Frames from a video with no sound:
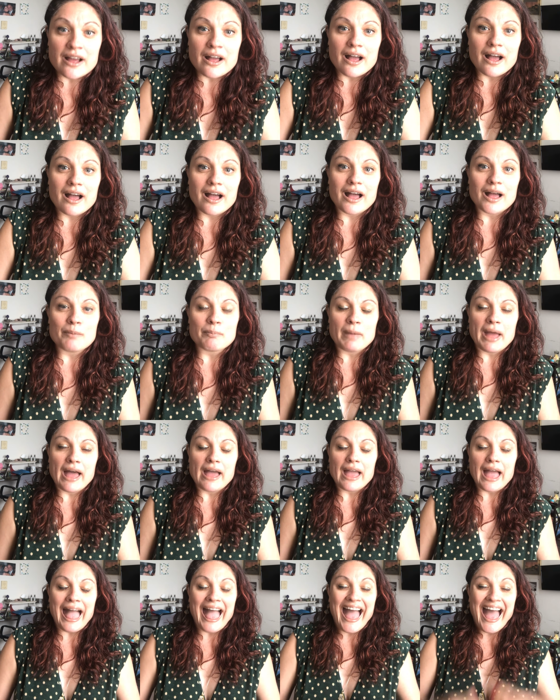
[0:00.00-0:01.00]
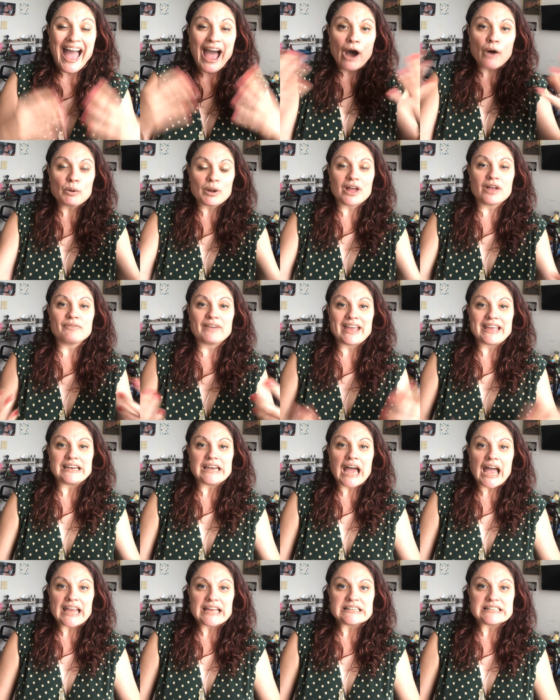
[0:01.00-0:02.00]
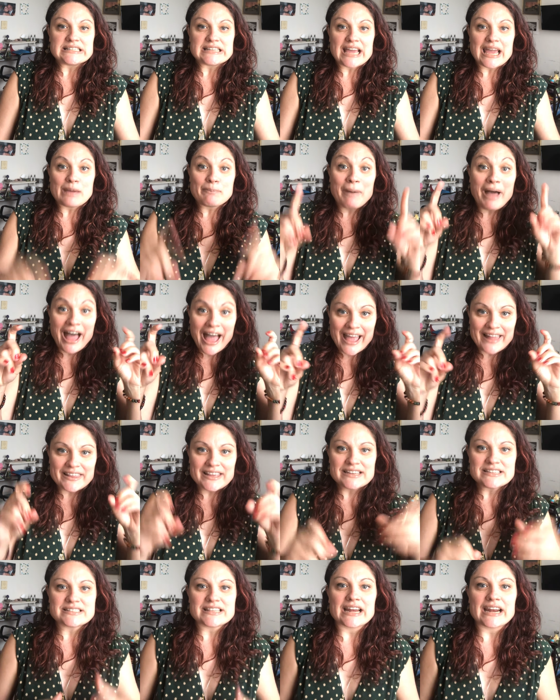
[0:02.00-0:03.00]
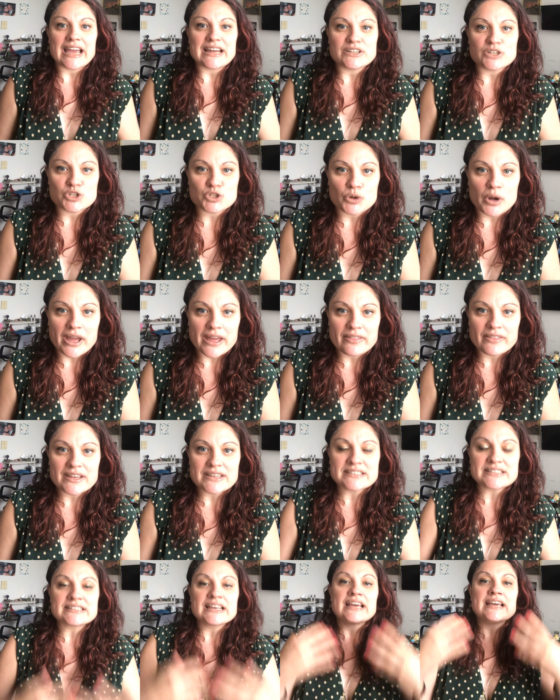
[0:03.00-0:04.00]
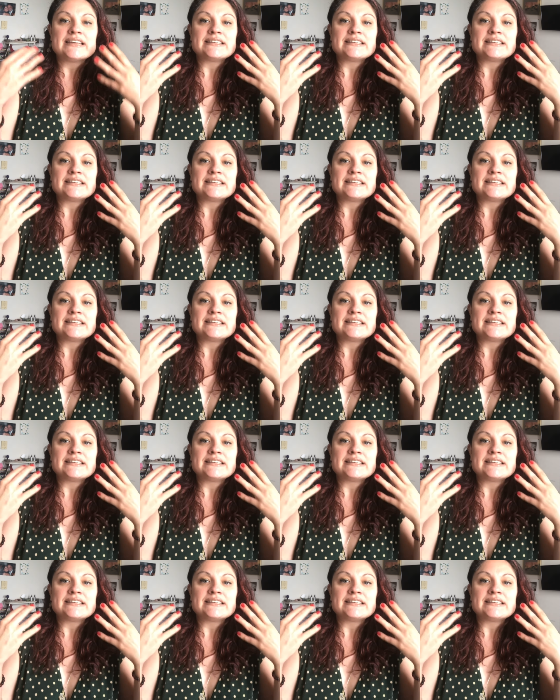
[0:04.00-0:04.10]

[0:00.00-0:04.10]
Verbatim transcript: Um, out of a 90 day pilot that I did trying this,